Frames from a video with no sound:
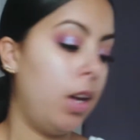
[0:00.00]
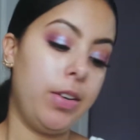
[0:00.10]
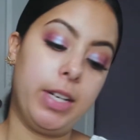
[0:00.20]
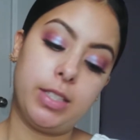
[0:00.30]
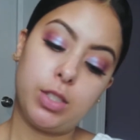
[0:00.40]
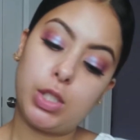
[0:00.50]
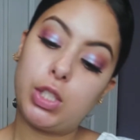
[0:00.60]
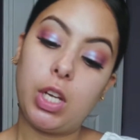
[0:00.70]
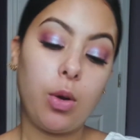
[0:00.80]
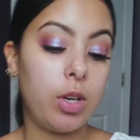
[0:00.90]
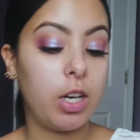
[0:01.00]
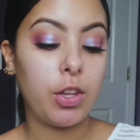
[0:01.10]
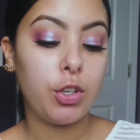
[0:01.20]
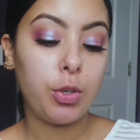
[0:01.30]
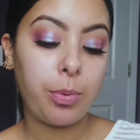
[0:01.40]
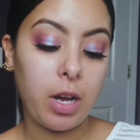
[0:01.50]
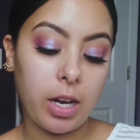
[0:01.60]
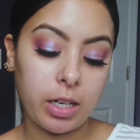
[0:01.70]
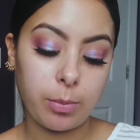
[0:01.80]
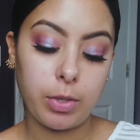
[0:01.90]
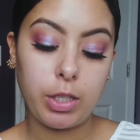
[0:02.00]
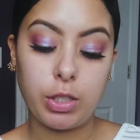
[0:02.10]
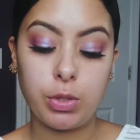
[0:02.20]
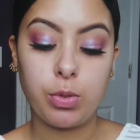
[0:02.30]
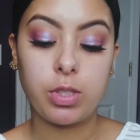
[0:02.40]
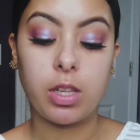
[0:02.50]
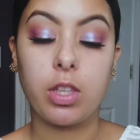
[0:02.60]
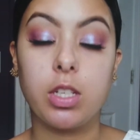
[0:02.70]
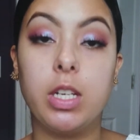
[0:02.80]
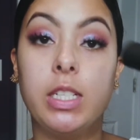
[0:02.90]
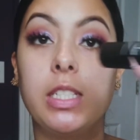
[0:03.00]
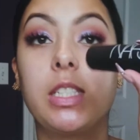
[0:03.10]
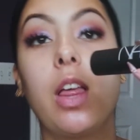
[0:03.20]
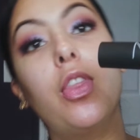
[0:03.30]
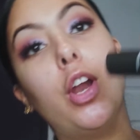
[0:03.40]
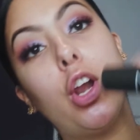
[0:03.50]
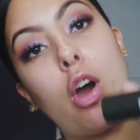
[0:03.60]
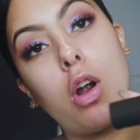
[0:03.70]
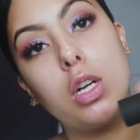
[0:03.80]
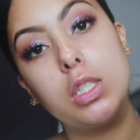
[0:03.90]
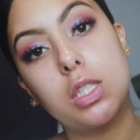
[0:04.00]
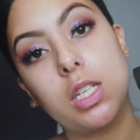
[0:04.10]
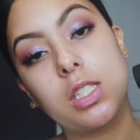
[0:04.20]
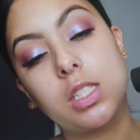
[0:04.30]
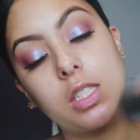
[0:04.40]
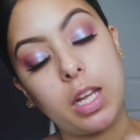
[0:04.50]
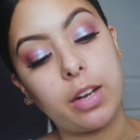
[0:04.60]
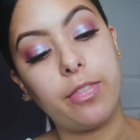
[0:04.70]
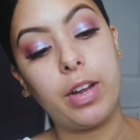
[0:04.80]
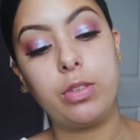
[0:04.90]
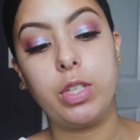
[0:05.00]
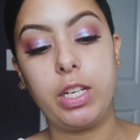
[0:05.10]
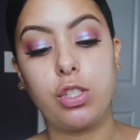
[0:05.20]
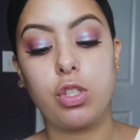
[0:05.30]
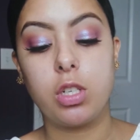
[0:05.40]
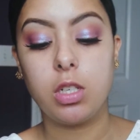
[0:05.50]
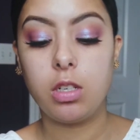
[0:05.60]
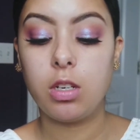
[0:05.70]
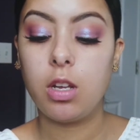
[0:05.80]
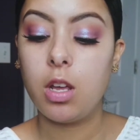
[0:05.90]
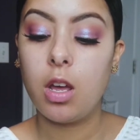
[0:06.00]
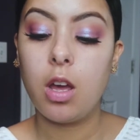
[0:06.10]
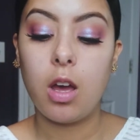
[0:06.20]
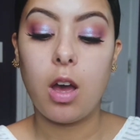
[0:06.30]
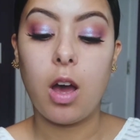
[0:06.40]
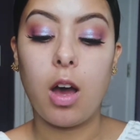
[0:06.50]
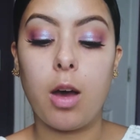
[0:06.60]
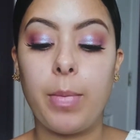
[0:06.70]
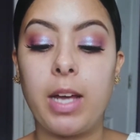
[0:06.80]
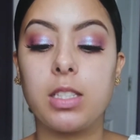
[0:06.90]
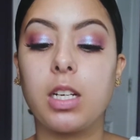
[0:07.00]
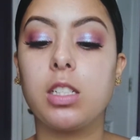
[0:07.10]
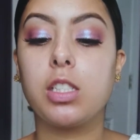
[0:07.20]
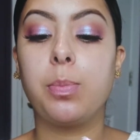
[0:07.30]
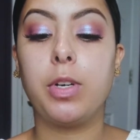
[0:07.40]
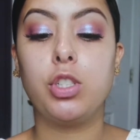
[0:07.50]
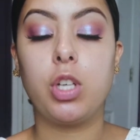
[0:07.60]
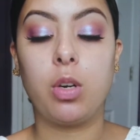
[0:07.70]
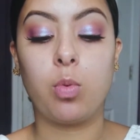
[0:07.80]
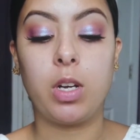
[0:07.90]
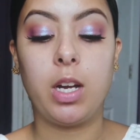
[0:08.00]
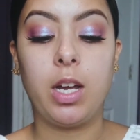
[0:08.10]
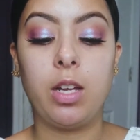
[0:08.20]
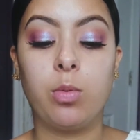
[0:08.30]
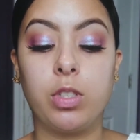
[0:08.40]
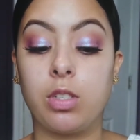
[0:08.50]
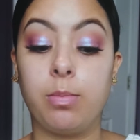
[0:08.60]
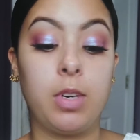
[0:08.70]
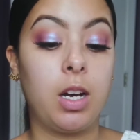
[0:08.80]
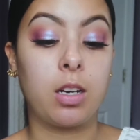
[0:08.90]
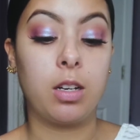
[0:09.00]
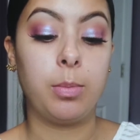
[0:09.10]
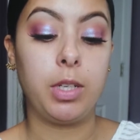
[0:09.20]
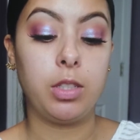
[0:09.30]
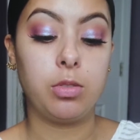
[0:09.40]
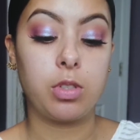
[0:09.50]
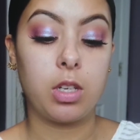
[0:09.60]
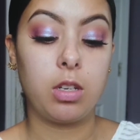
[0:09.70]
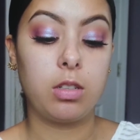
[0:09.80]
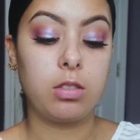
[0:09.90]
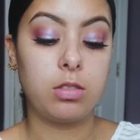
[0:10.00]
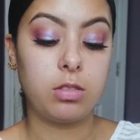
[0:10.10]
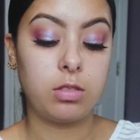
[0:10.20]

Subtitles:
Alright, so another new product I'm going to use is the NARS Stick Foundation. It has like a sponge on one end, which I'm not going to be using.